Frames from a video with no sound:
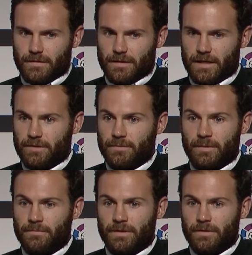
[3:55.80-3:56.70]
And I
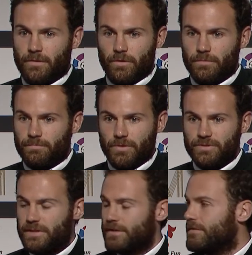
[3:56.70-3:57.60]
remember all
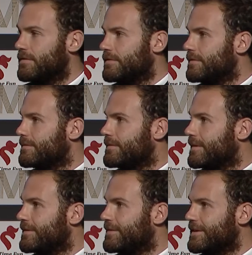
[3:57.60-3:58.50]
positive uh,
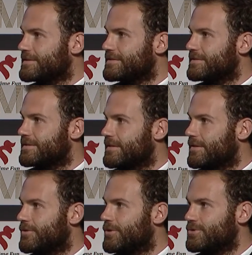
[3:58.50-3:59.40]
things
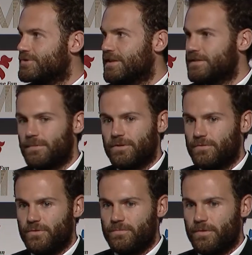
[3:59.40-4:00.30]
on those days about
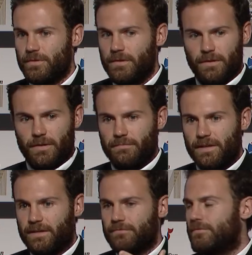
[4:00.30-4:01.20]
football,
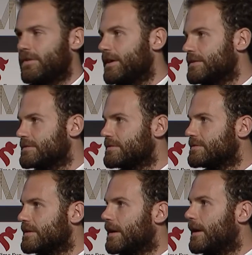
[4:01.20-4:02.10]
making friends,
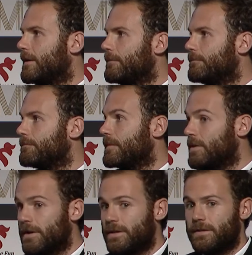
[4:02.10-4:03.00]
um,
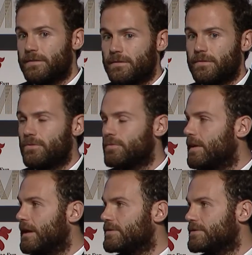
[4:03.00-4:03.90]
learning good
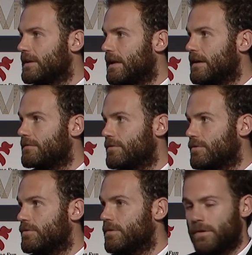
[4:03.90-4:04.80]
values in life
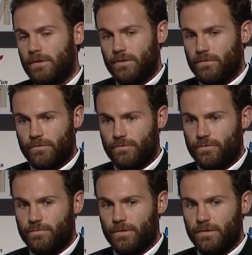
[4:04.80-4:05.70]
through, through
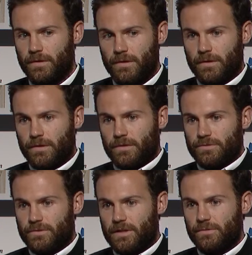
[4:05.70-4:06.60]
football.
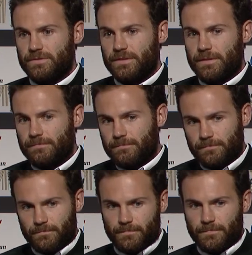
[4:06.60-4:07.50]
So that was the
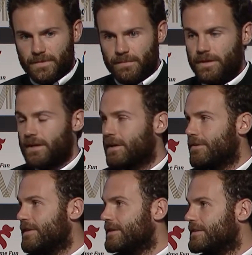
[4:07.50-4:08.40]
the beginning
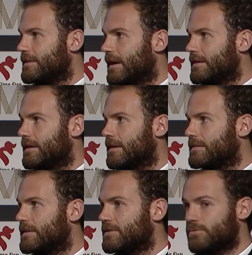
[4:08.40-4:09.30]
of it. And,
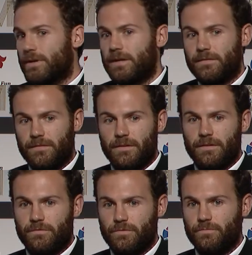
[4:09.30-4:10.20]
and that's why I
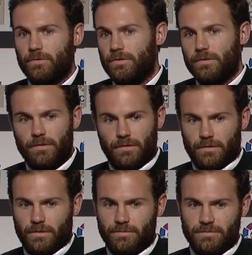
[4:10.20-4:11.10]
think football
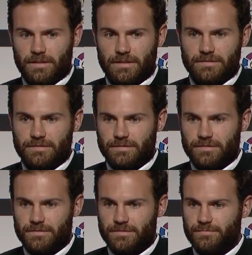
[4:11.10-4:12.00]
obviously is,
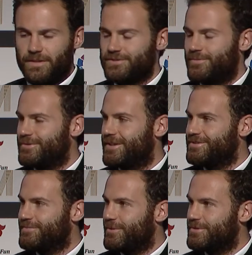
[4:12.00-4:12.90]
is much more than a
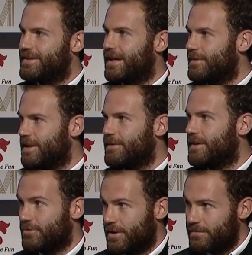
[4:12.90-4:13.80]
sport. I'm living a
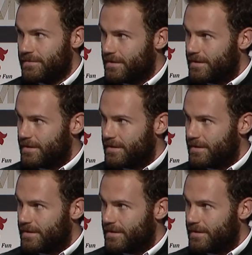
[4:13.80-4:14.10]
dream,